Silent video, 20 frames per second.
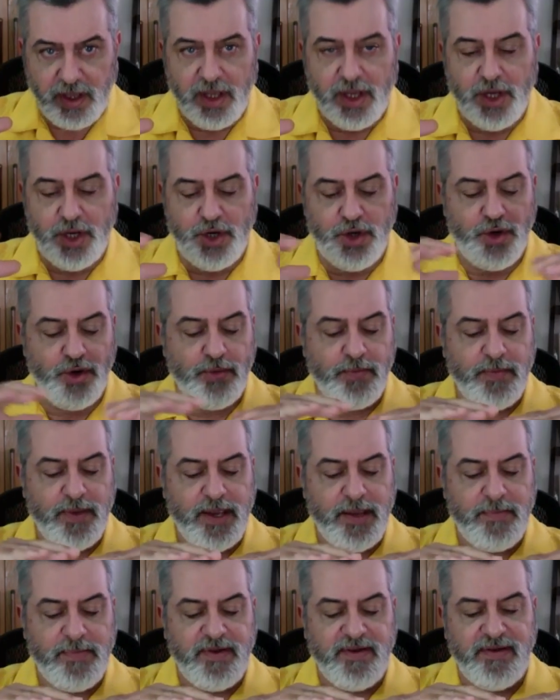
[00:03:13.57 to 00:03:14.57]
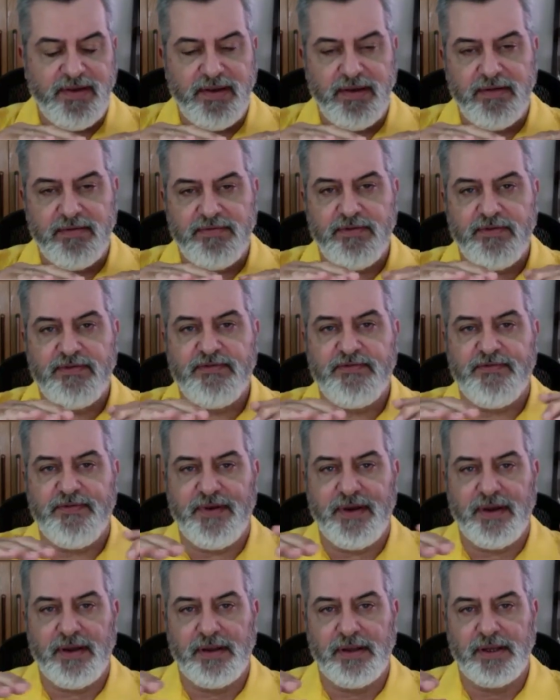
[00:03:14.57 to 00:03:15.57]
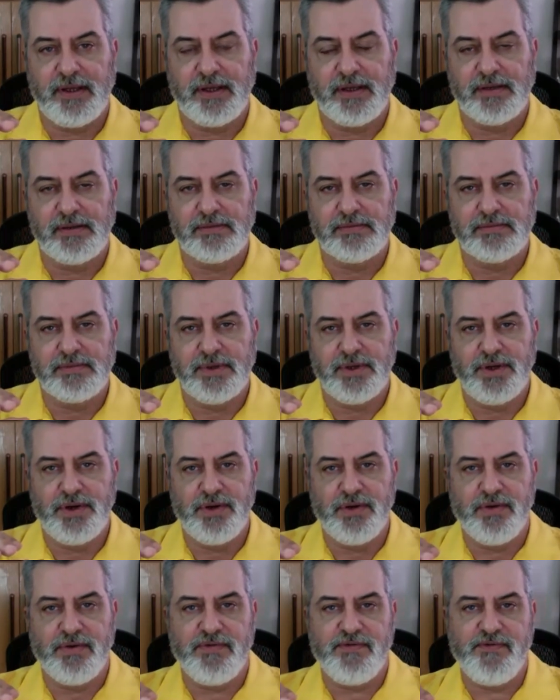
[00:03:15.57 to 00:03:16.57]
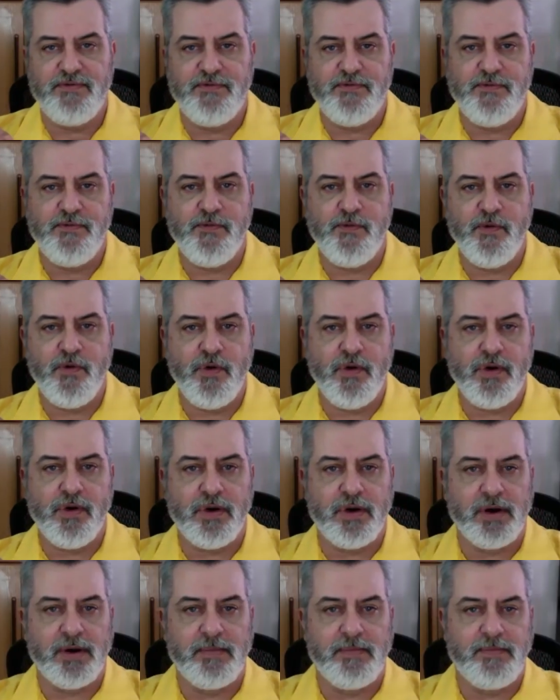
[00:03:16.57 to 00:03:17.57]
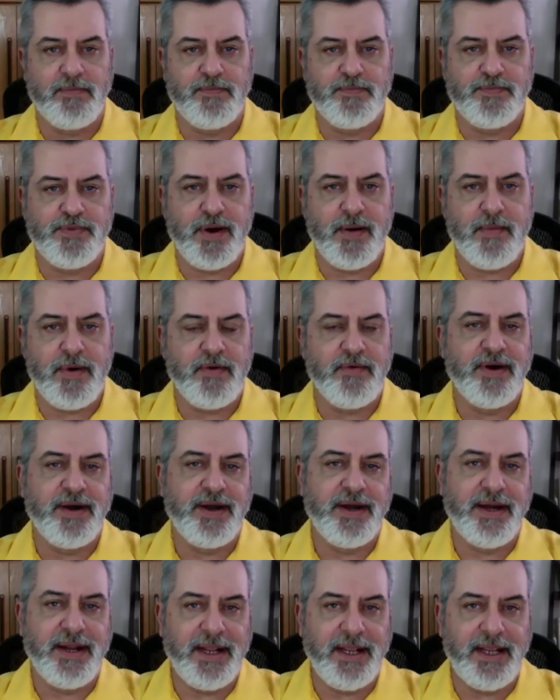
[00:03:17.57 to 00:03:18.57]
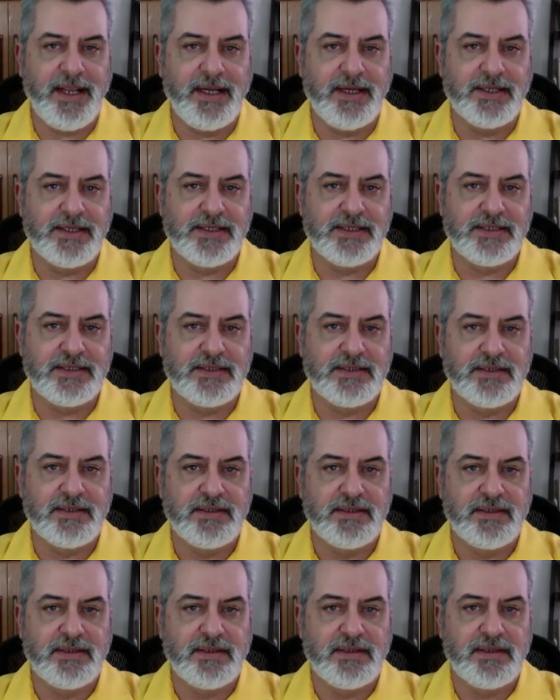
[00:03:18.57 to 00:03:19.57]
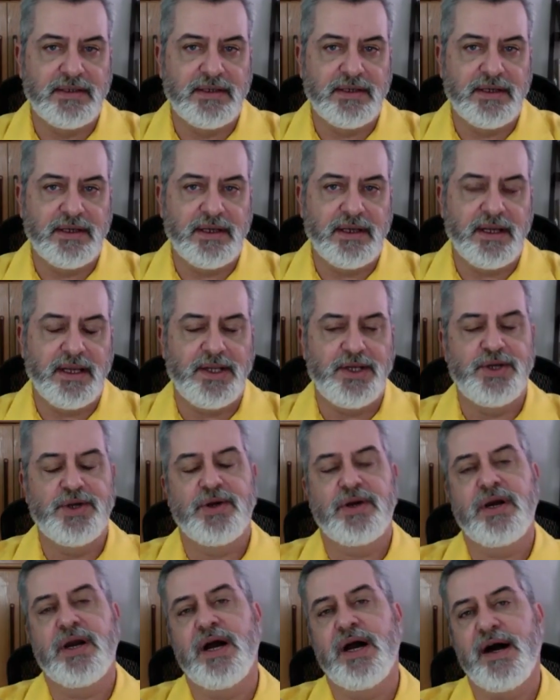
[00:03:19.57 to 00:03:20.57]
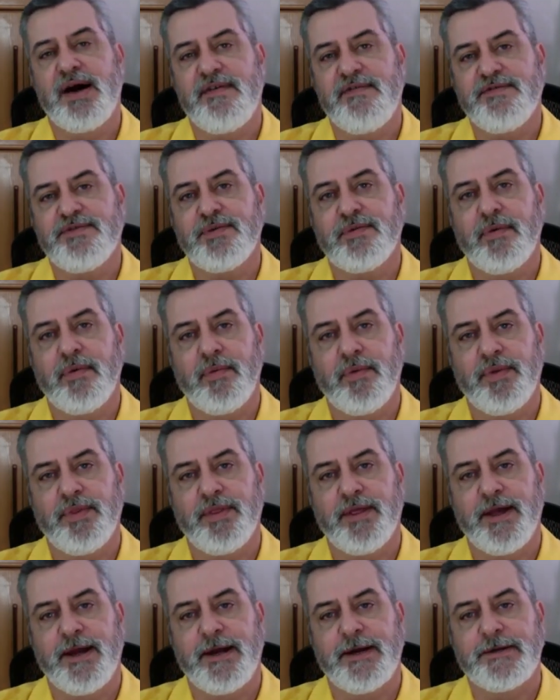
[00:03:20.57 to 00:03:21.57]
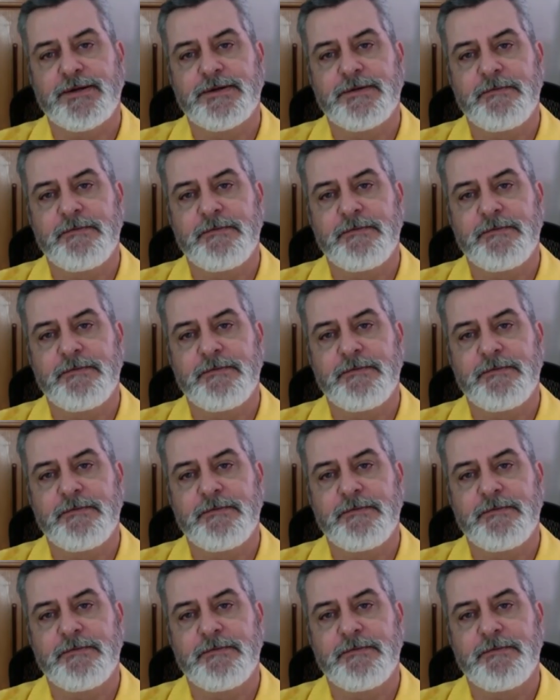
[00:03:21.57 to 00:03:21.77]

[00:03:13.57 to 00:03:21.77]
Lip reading: you may be fulfilling your four primary needs and you're comfortable with that,